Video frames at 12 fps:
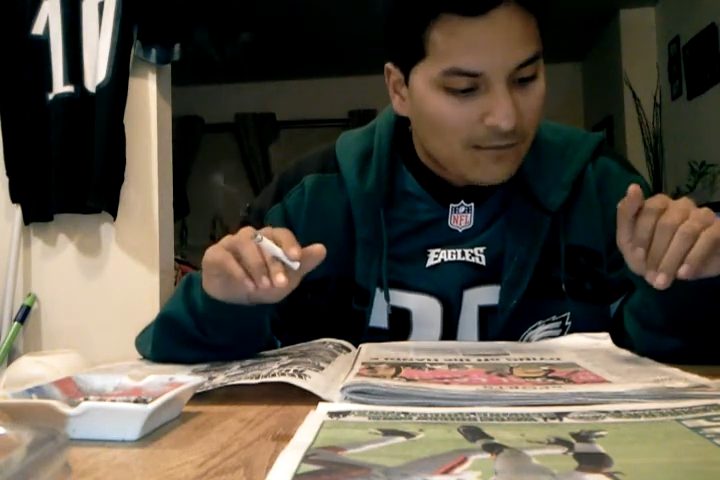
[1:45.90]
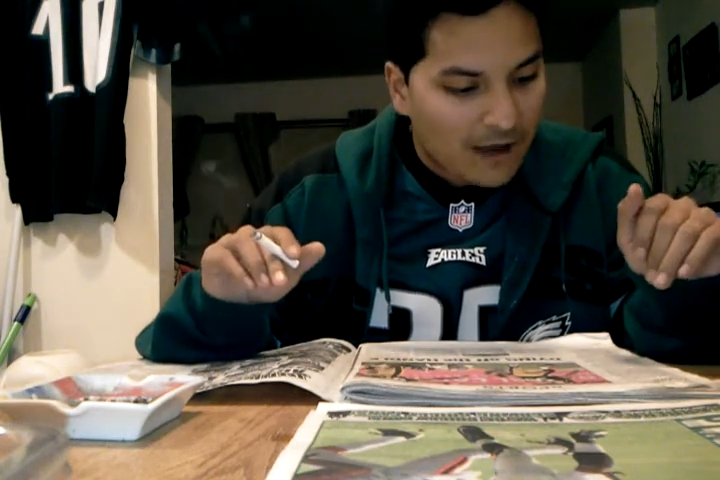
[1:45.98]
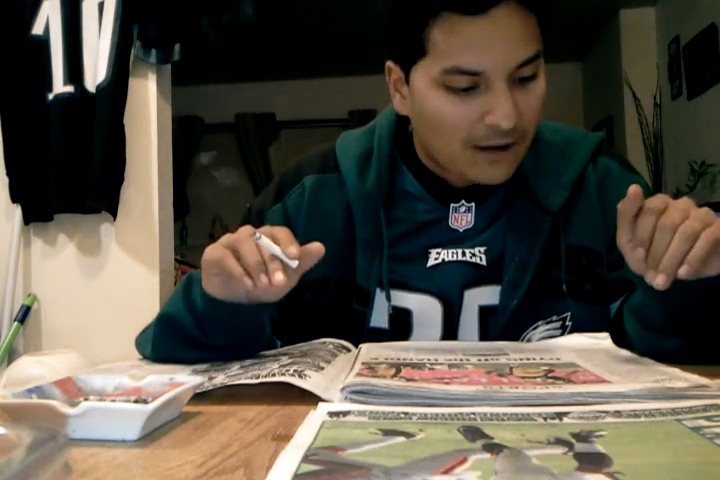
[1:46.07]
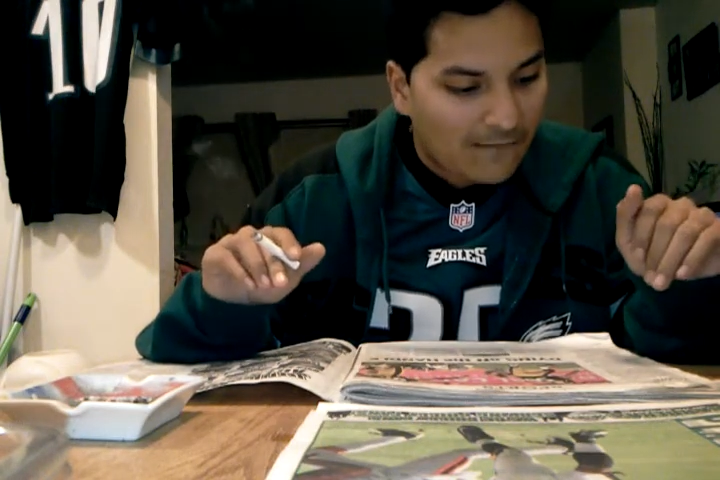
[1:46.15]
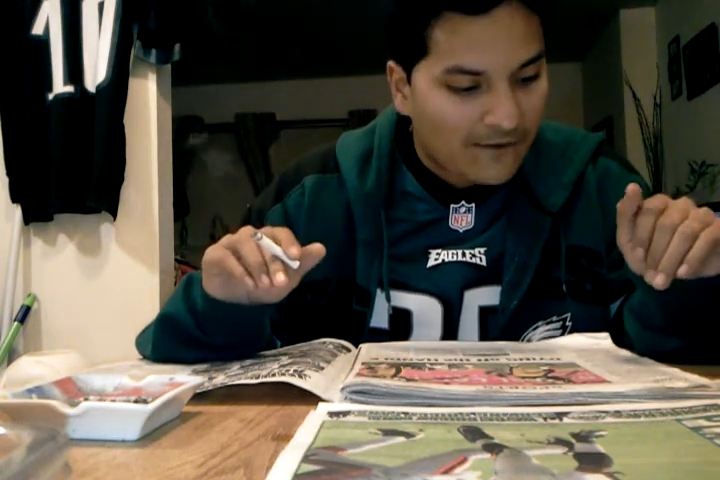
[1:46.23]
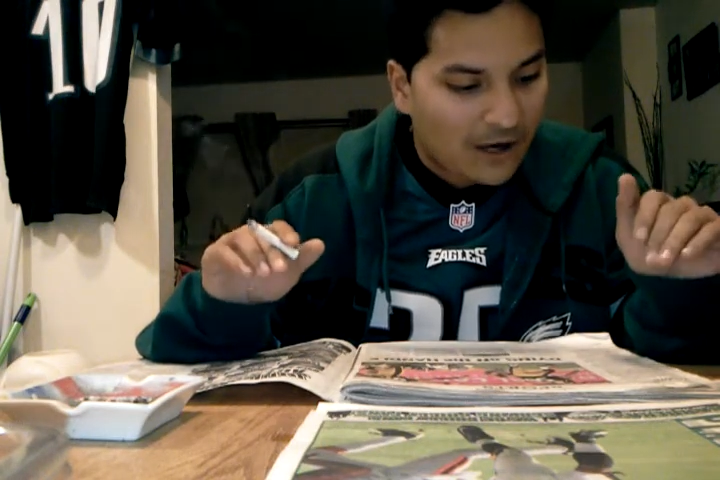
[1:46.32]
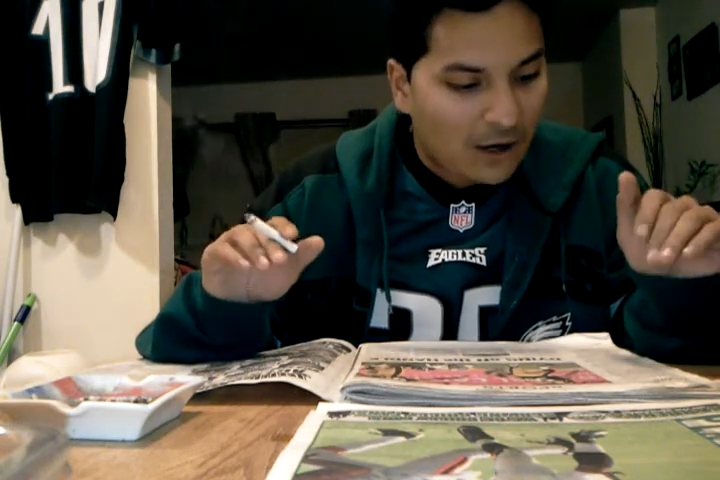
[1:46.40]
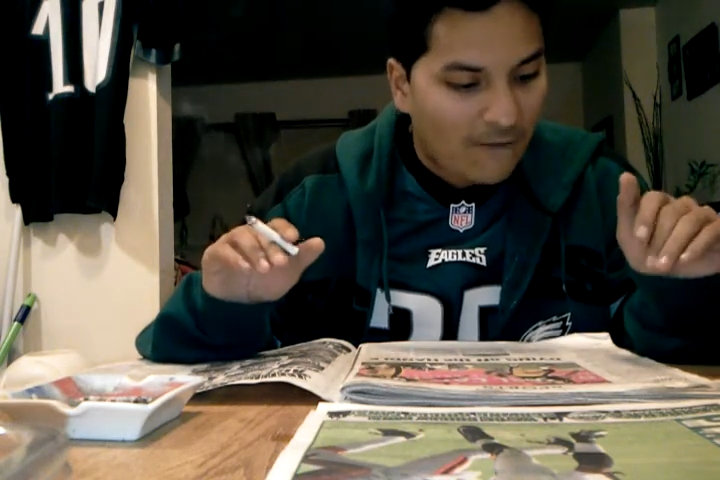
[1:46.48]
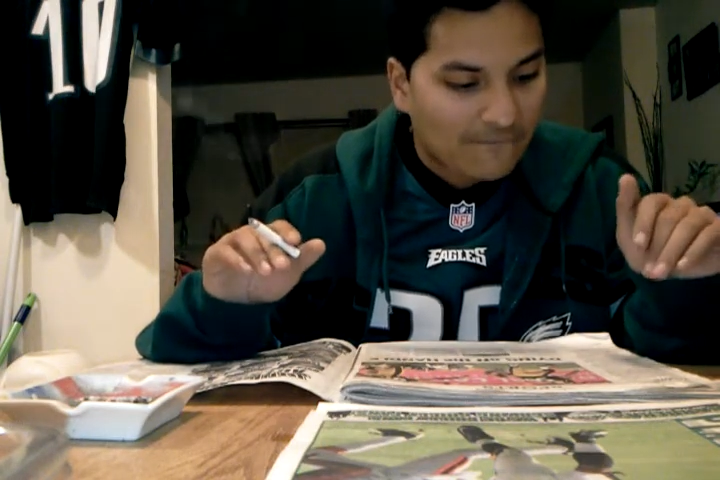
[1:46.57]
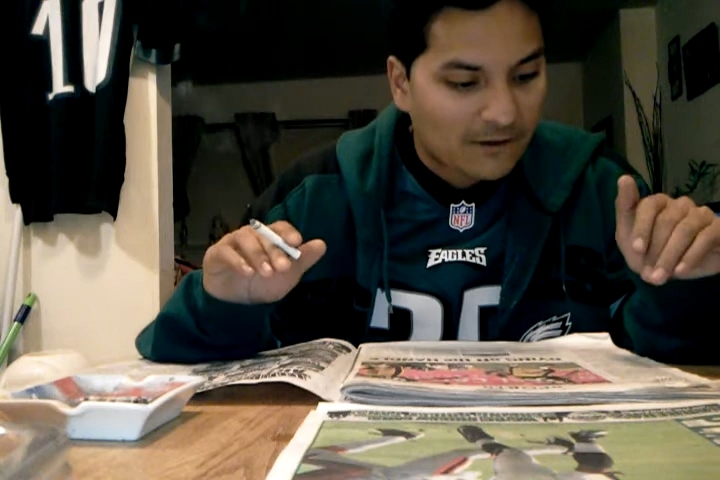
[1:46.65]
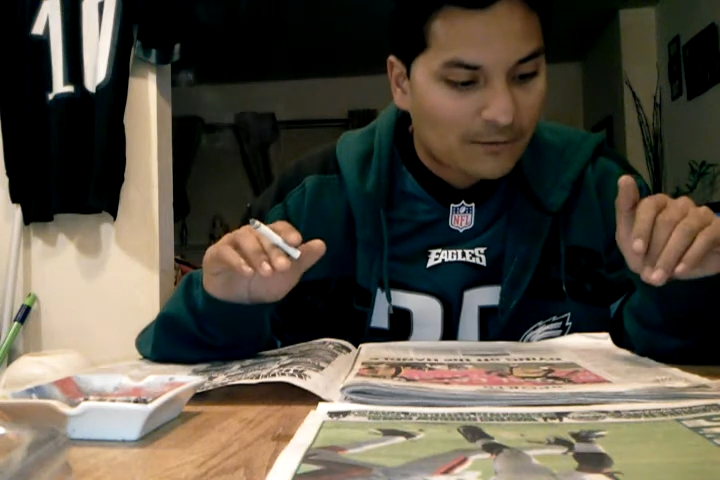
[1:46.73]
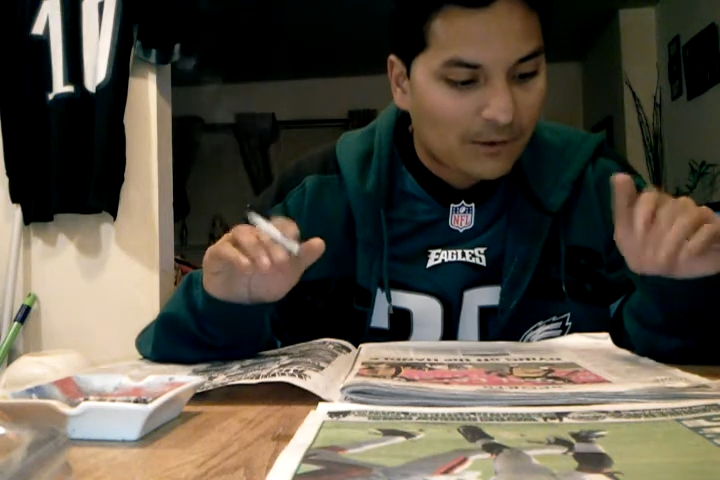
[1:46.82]
Michael Vick
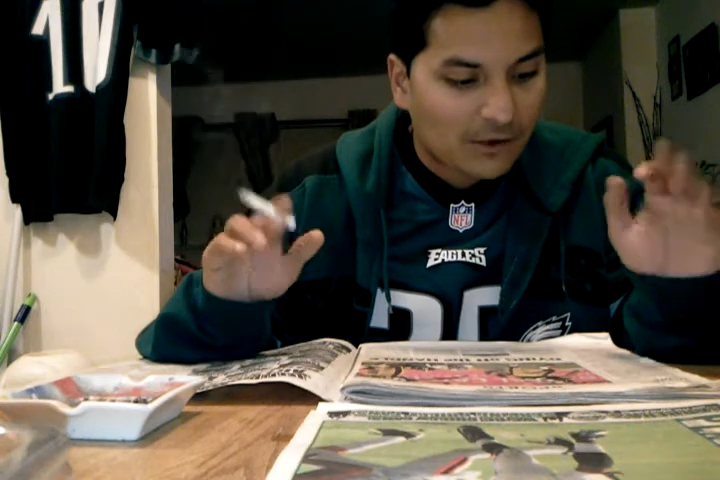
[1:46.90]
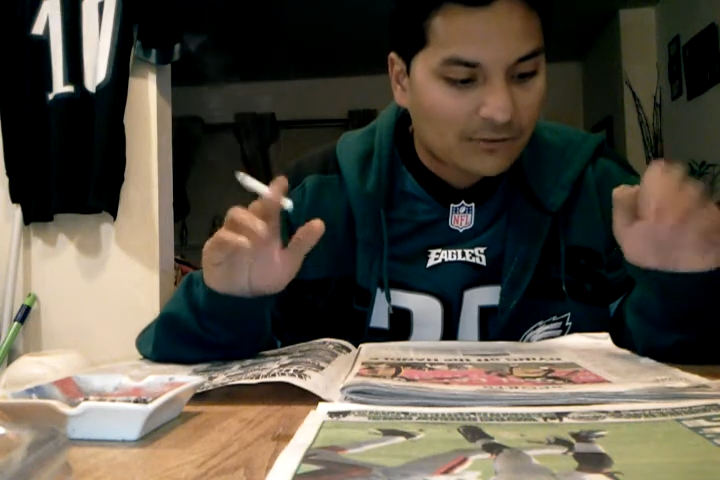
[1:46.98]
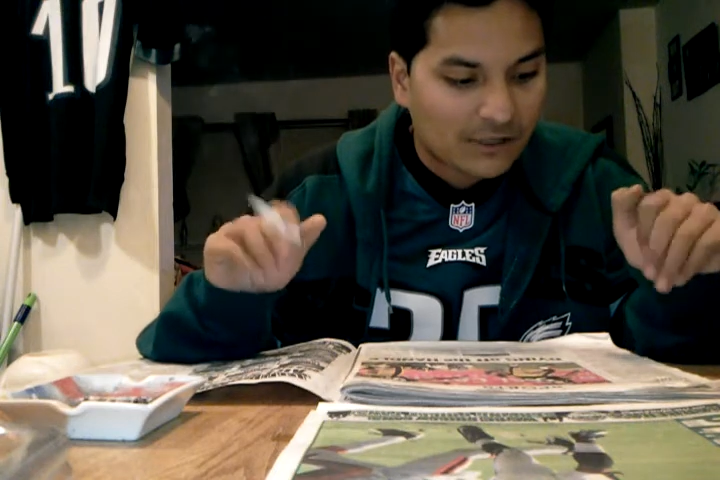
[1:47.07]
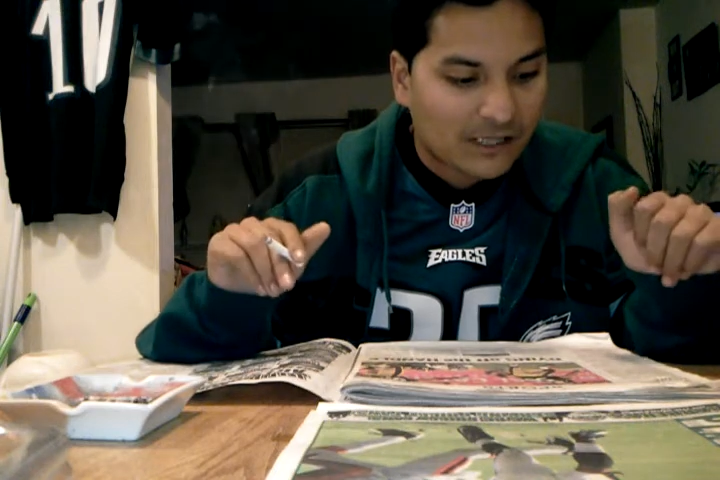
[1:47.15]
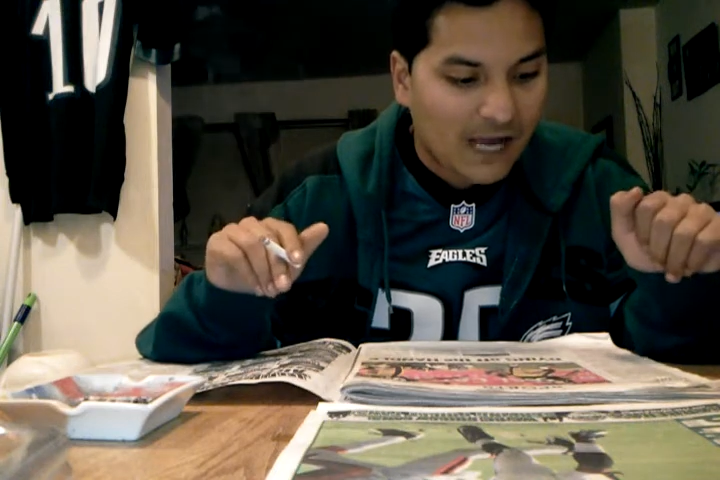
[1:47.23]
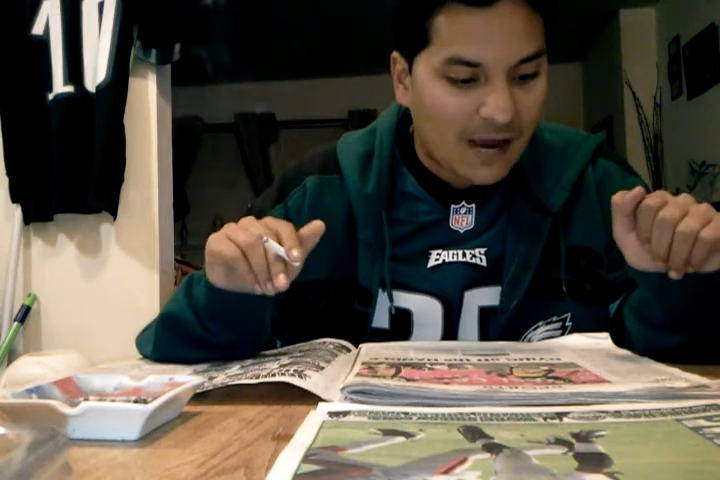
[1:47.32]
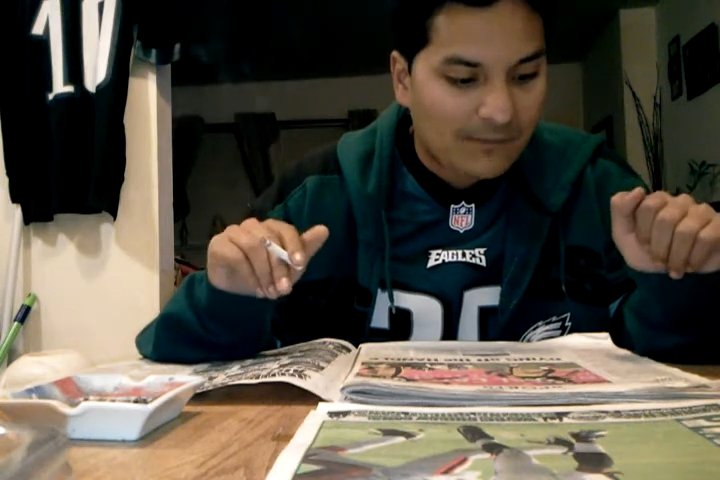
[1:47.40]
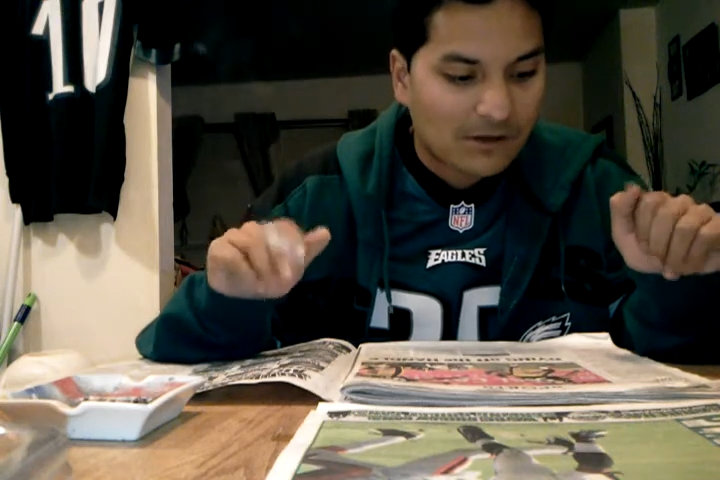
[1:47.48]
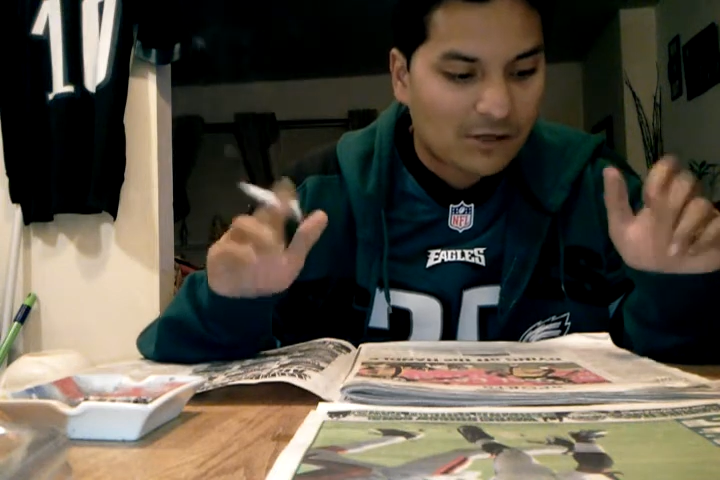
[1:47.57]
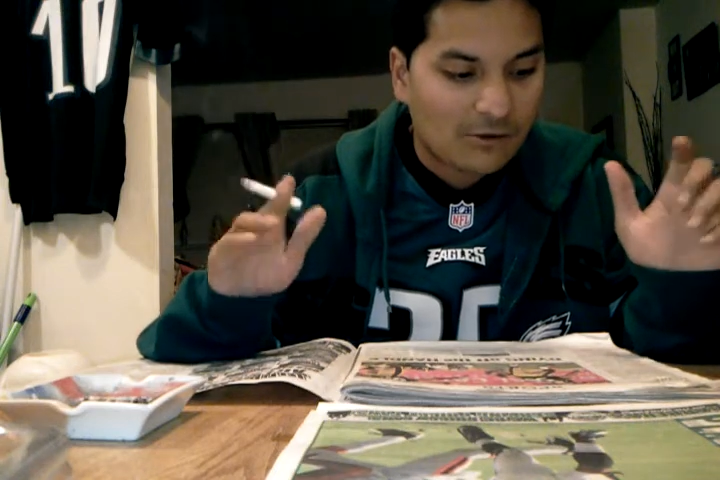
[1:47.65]
coughed the ball 3 times.